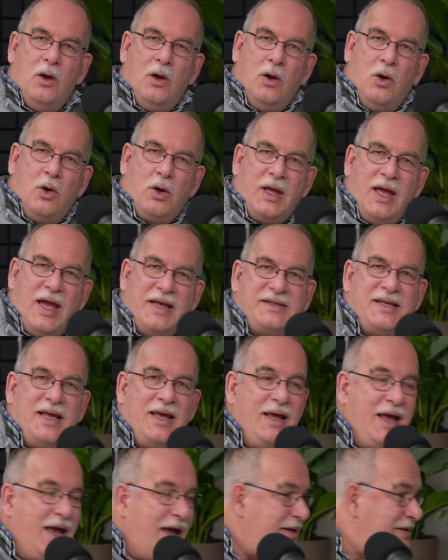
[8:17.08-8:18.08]
Okay,
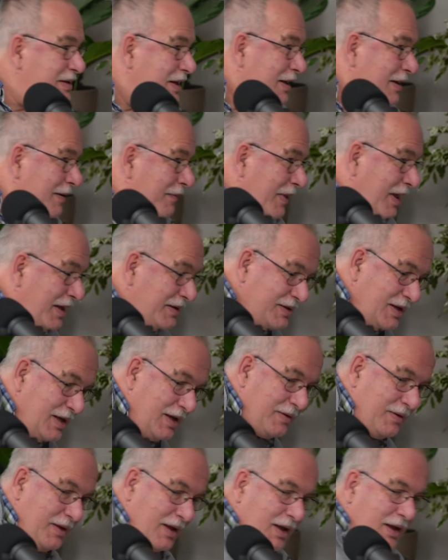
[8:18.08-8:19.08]

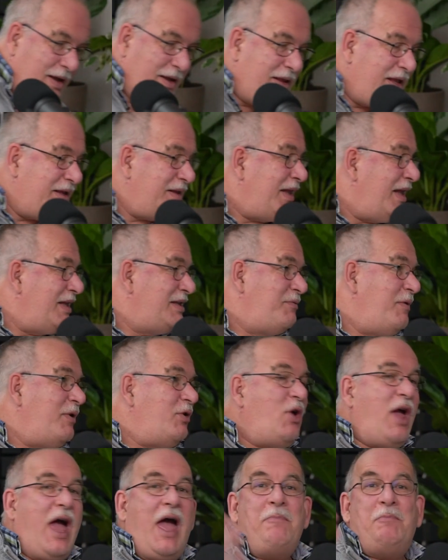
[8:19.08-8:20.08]
that's
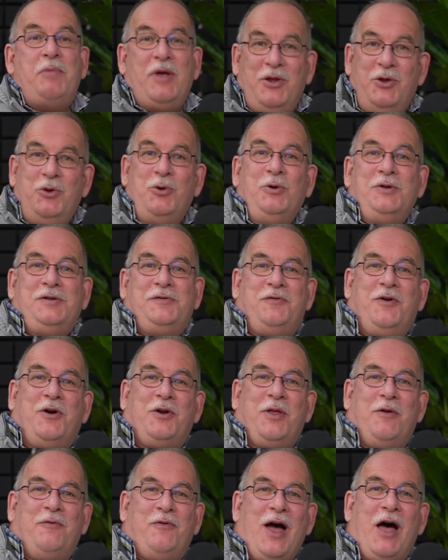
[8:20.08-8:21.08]
very happy news for
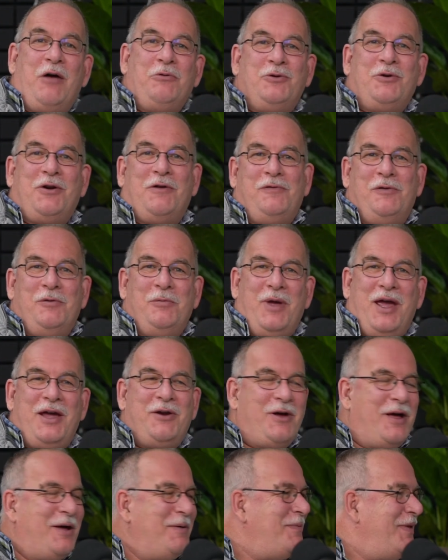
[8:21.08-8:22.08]
the founder of
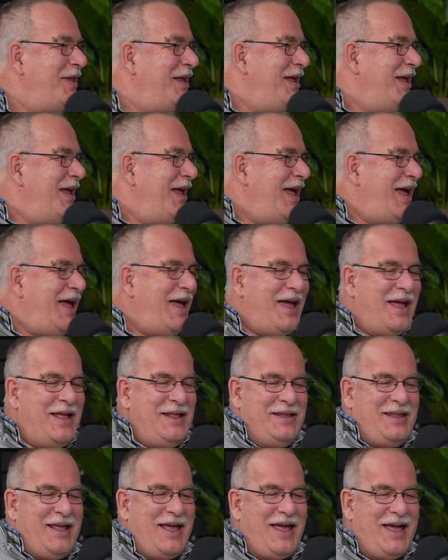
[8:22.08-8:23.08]
Lubera,
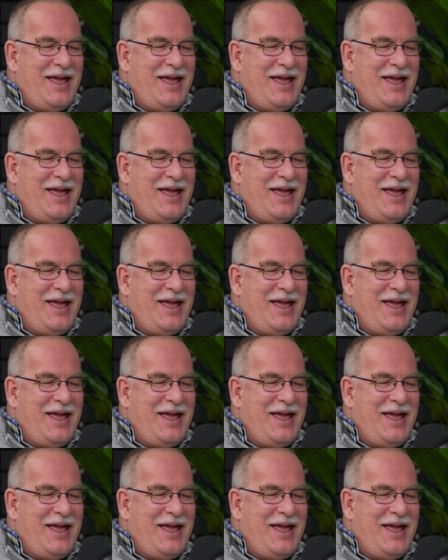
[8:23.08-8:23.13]
and